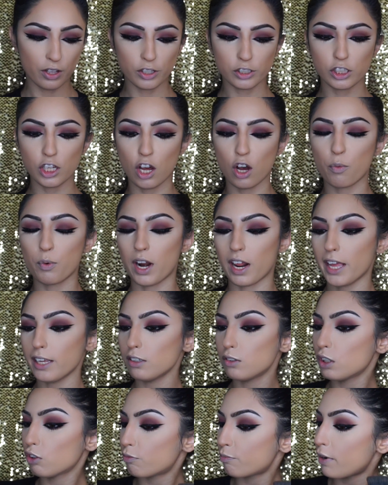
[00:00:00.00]
So what I like
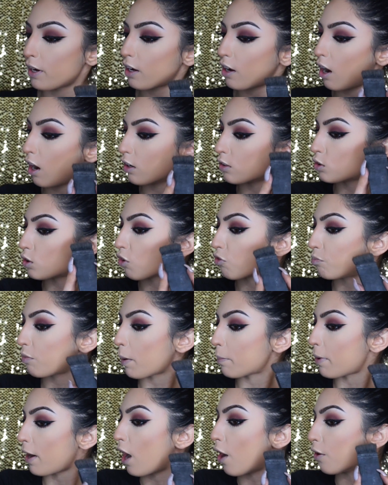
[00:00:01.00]
to do for my contour, for
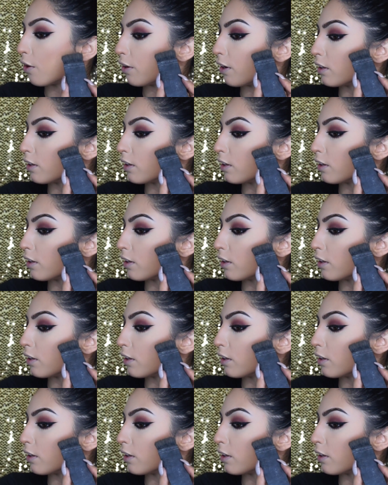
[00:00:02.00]
my powder,